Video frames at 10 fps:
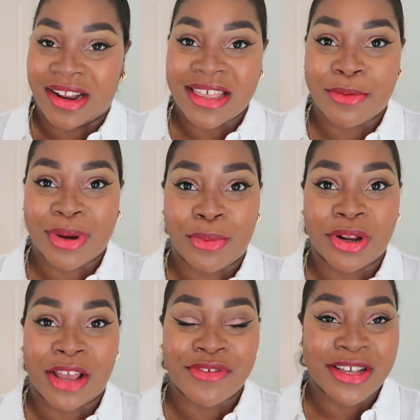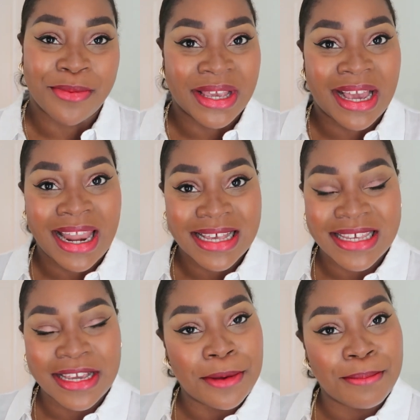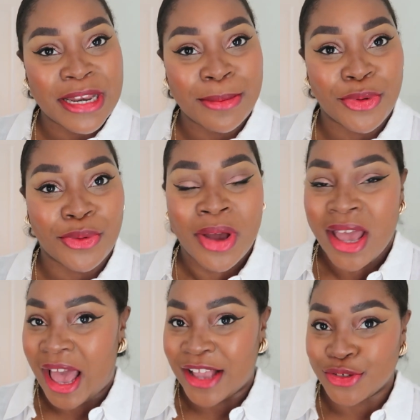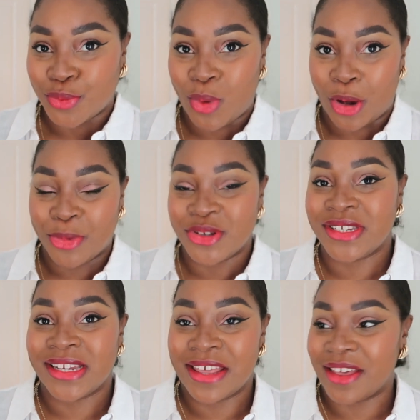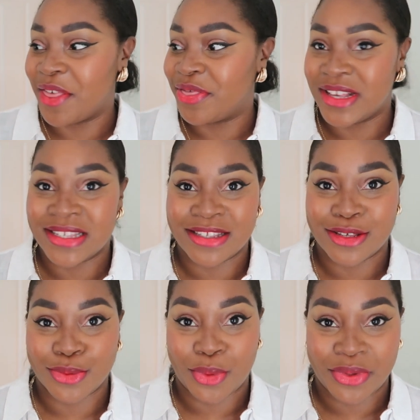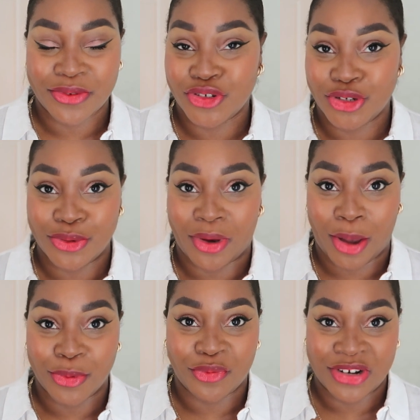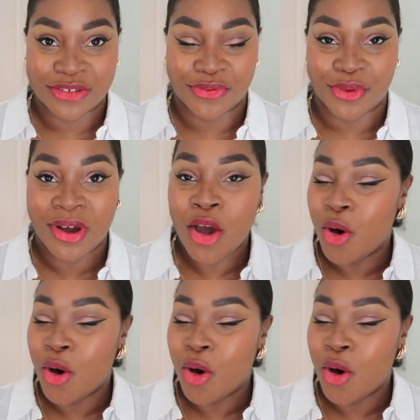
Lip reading: And I think when I want to go for something classic, minimal and just well put together, this is the sort of shoe that I would reach for.